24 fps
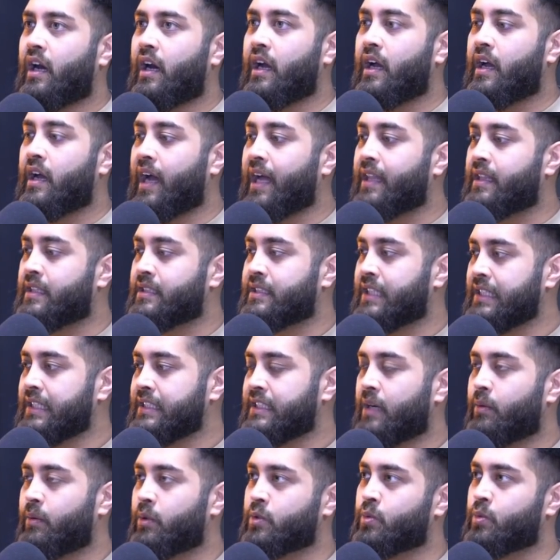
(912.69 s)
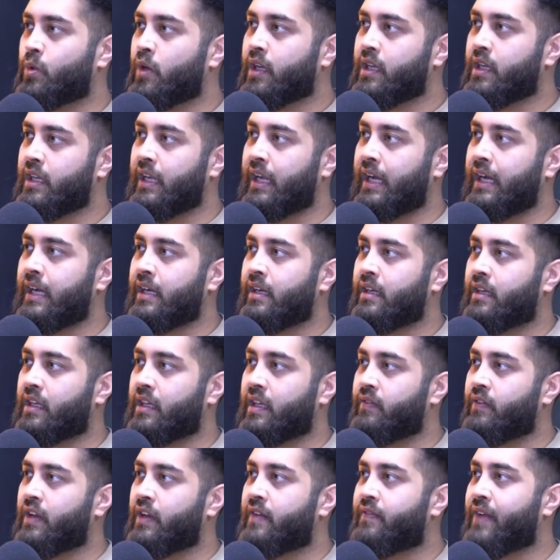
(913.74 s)
at the center I was working at
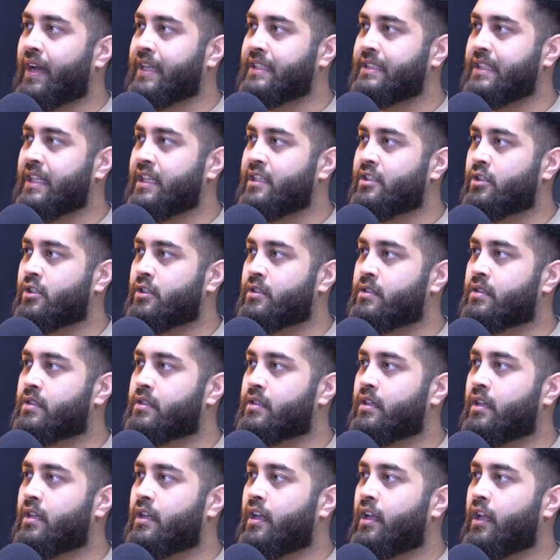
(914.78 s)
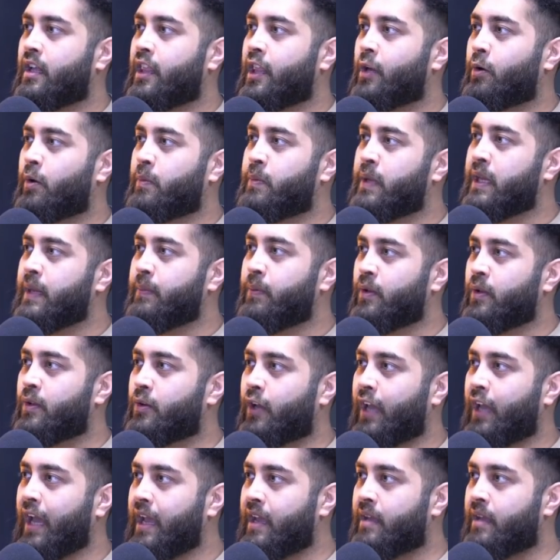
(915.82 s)
and giving out vaccinations, there were people
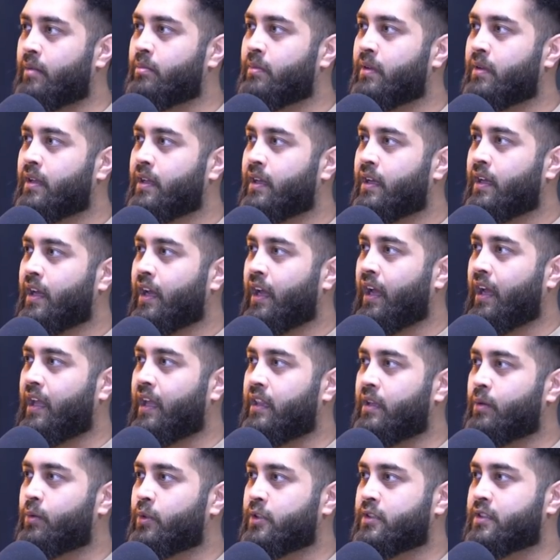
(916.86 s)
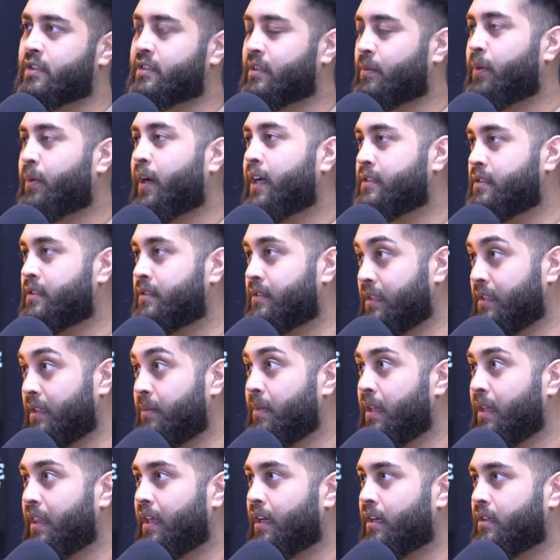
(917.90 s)
who came and they were just surprised to see
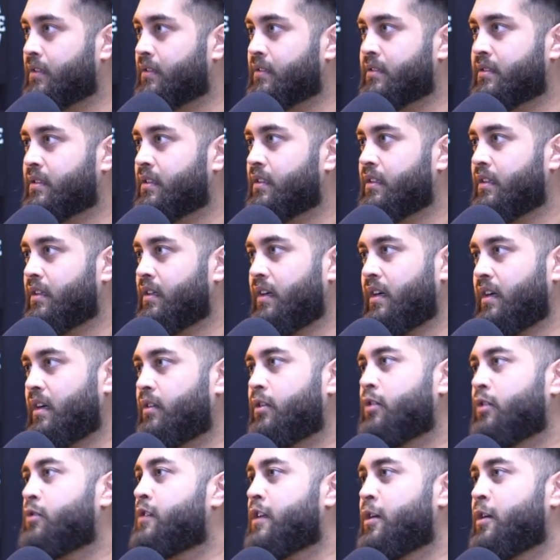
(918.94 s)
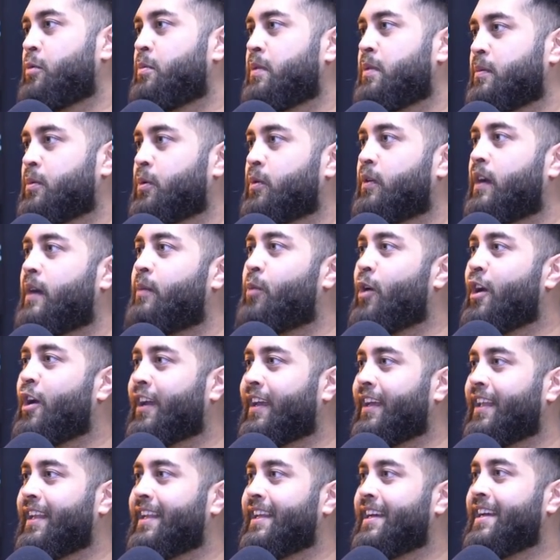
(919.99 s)
me there because I don't tell people where I'm
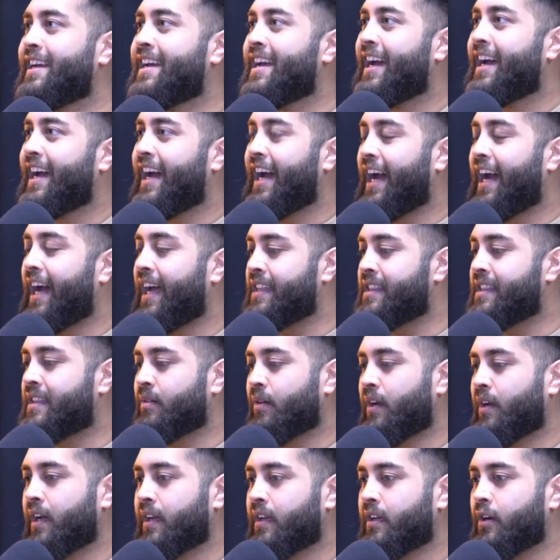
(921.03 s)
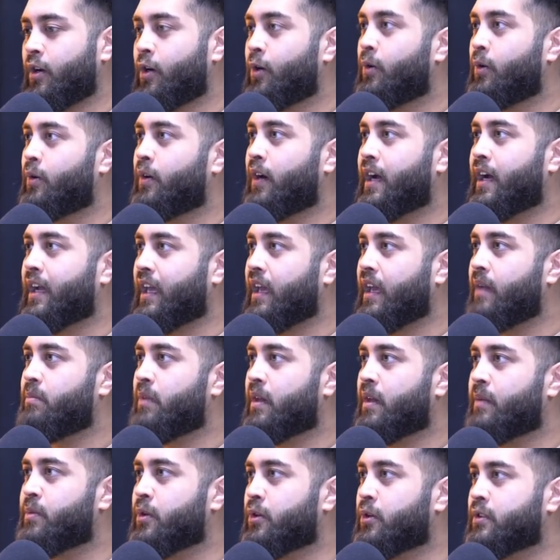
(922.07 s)
working. Sure. And they were like, oh, I
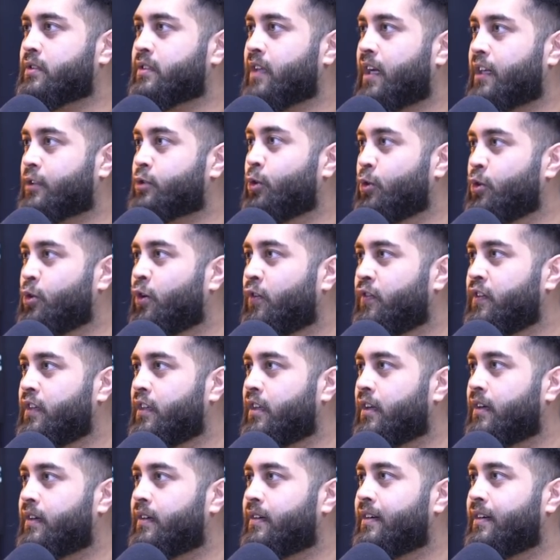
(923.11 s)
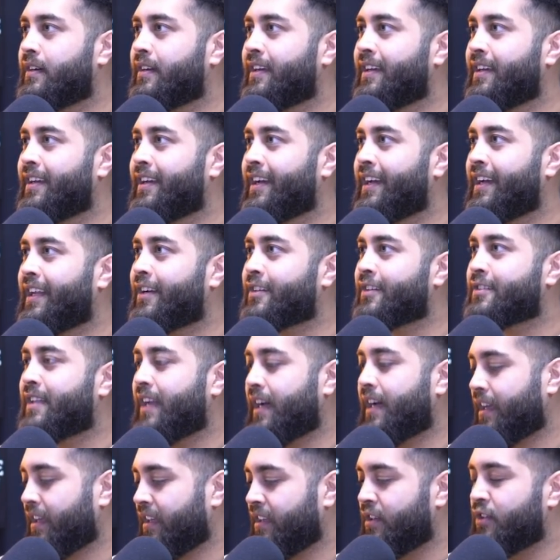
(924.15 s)
came here because I saw your video. Oh, wow. And I was
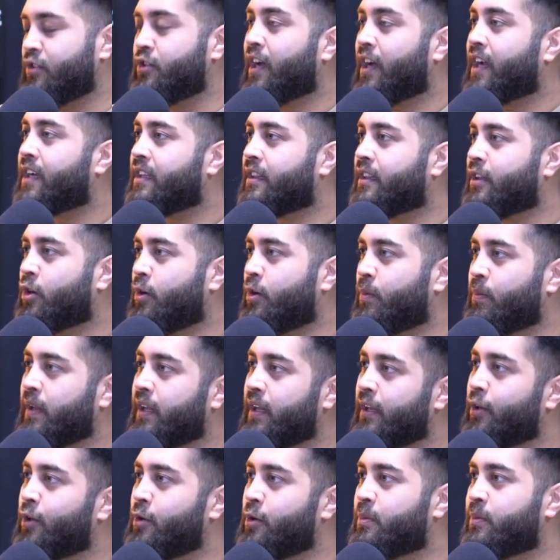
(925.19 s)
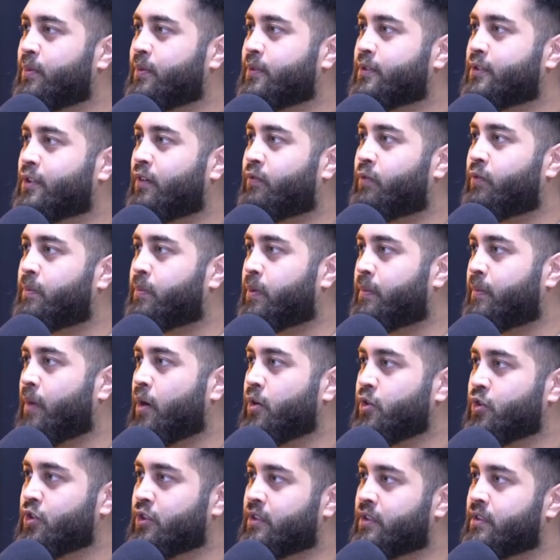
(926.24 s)
like, I did the complete loop. So from
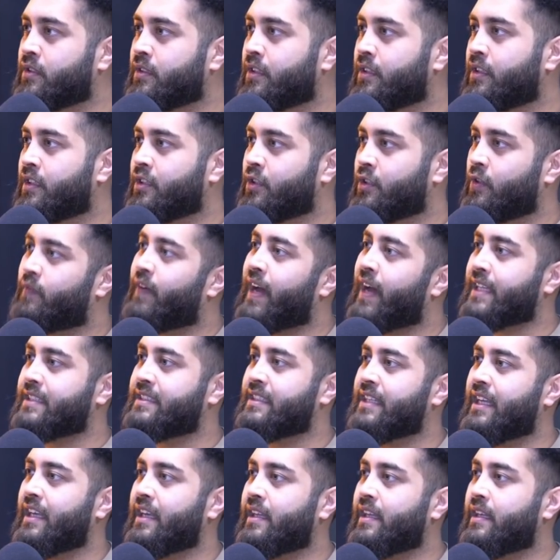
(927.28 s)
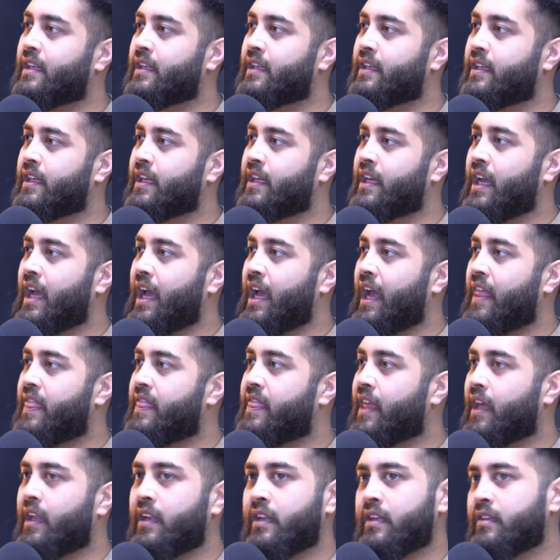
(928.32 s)
promotion to vaccinating.
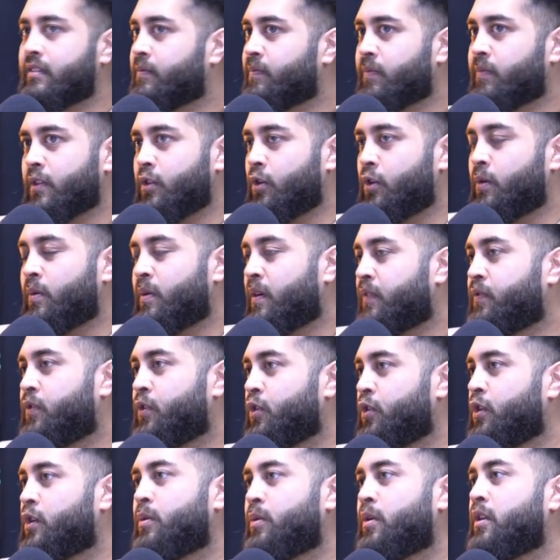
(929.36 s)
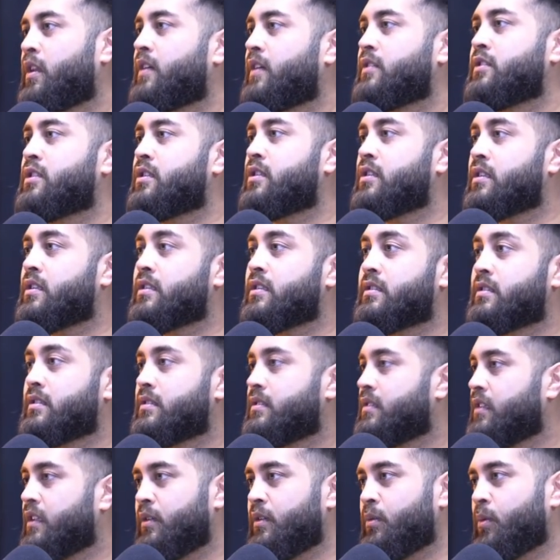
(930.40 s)
And then, you know, I thought, you know what, that was good.
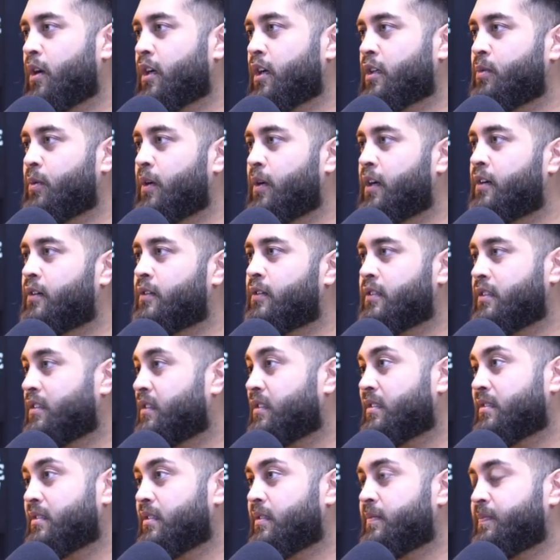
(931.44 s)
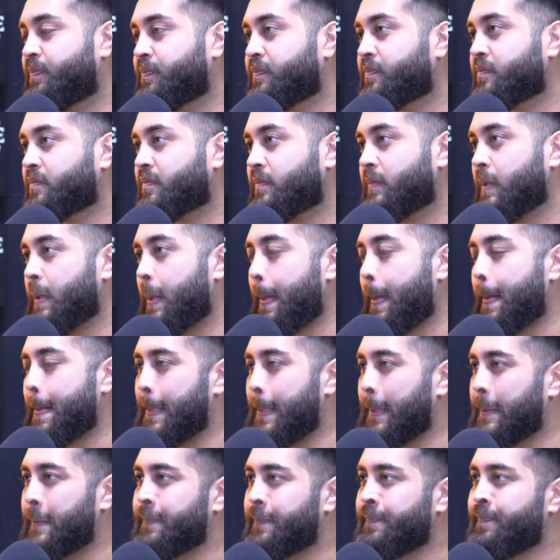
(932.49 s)
It worked well. And that video that you did
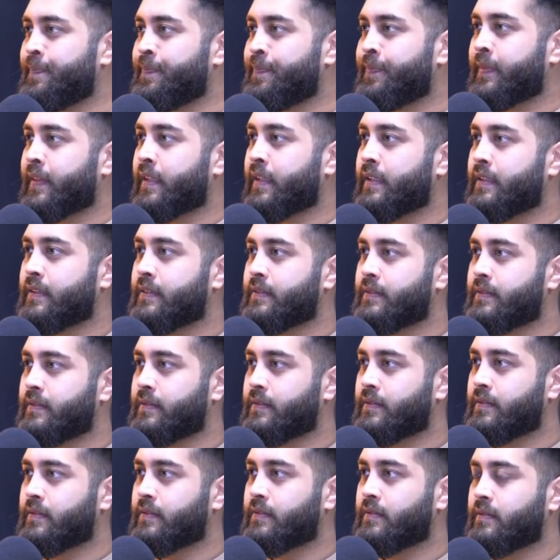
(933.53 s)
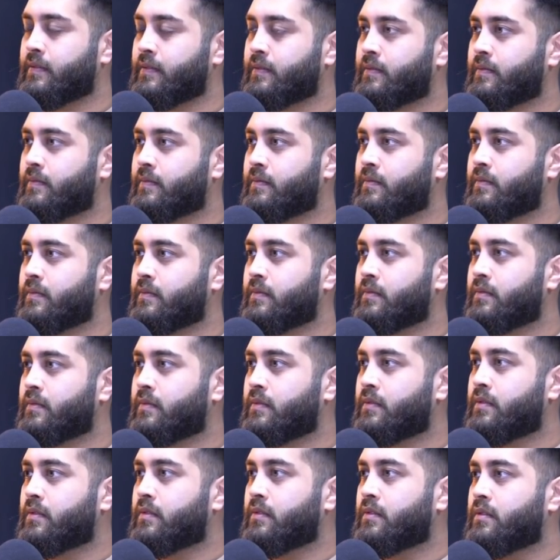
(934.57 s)
wasn't backed by, like, it wasn't
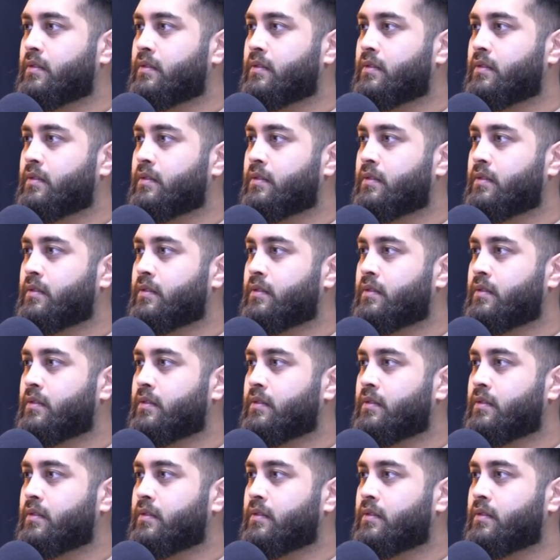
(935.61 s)
asked of you